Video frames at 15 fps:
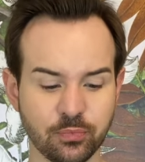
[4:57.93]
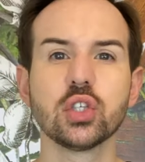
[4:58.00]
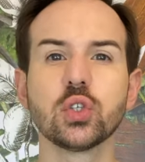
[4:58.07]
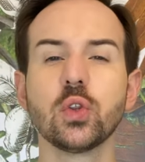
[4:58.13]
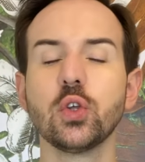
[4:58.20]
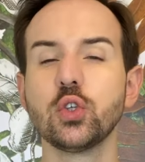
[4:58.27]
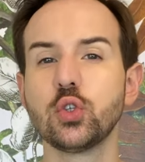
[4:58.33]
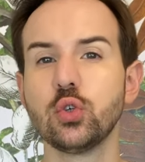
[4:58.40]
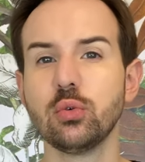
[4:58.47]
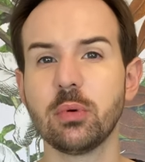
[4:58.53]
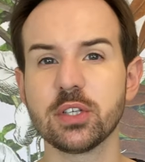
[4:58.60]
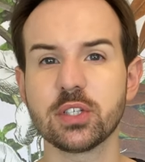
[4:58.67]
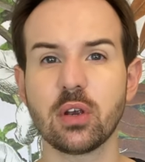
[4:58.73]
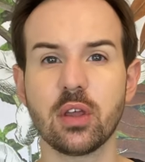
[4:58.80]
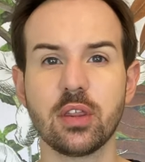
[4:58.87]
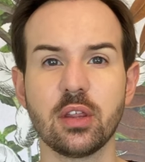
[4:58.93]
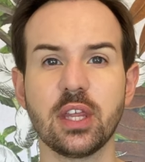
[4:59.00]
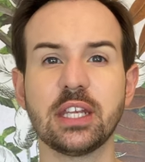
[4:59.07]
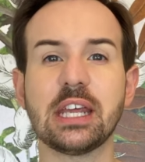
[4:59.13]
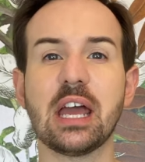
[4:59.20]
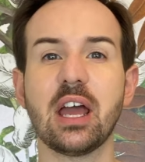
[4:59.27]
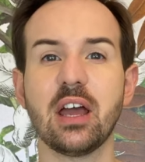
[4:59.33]
So the two moisturizers that
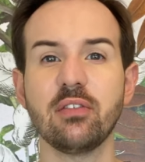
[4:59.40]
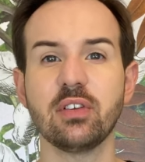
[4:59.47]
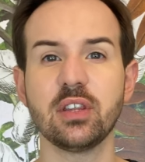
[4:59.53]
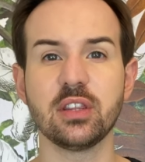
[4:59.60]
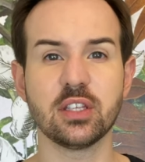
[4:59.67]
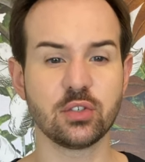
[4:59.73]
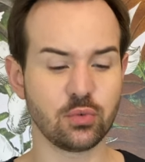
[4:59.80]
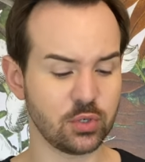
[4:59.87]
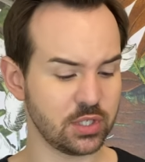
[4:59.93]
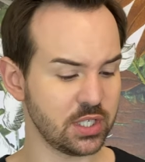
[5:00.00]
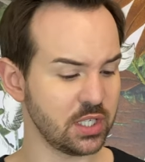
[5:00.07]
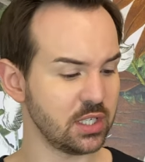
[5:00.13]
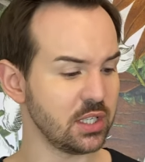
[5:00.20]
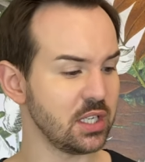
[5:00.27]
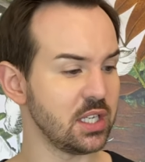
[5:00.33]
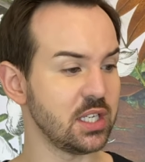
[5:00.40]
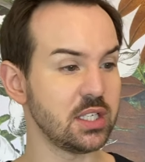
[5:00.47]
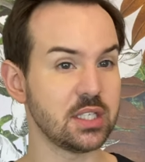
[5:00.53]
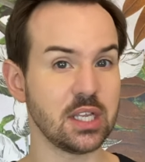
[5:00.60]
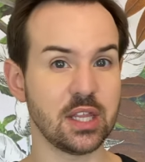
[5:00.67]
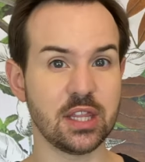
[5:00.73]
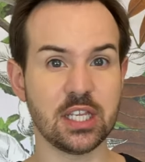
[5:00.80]
I have in this routine
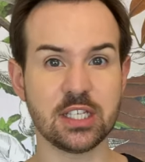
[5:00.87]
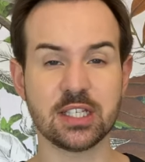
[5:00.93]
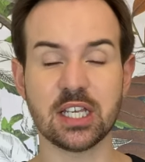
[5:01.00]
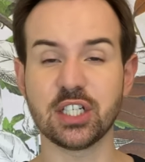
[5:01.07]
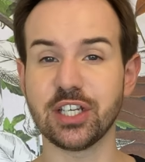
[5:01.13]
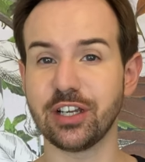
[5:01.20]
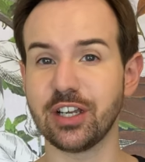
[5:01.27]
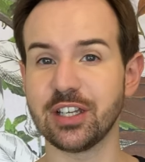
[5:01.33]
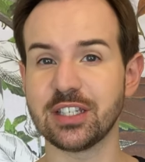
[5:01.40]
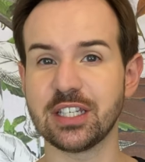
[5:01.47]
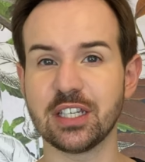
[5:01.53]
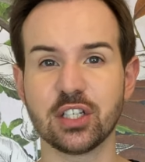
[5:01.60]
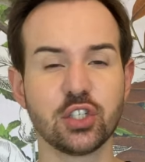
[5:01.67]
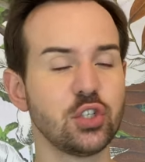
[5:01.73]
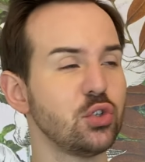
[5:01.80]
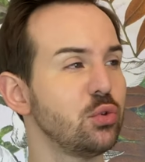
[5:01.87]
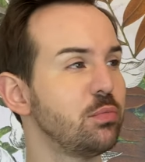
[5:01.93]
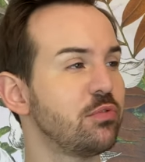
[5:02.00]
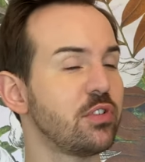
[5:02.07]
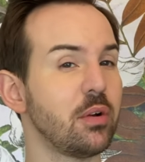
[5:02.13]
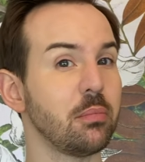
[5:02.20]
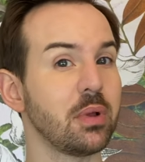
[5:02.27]
is this gigantic tube
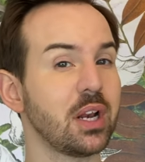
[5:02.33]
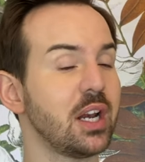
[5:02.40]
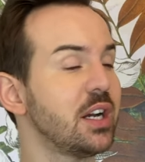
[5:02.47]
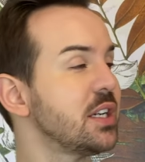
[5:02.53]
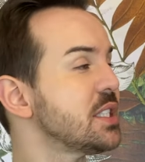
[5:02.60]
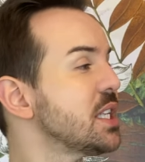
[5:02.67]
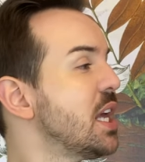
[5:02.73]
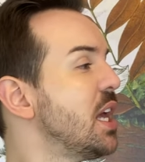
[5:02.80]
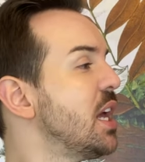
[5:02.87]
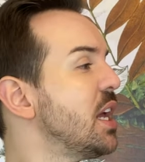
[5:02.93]
from Claire's.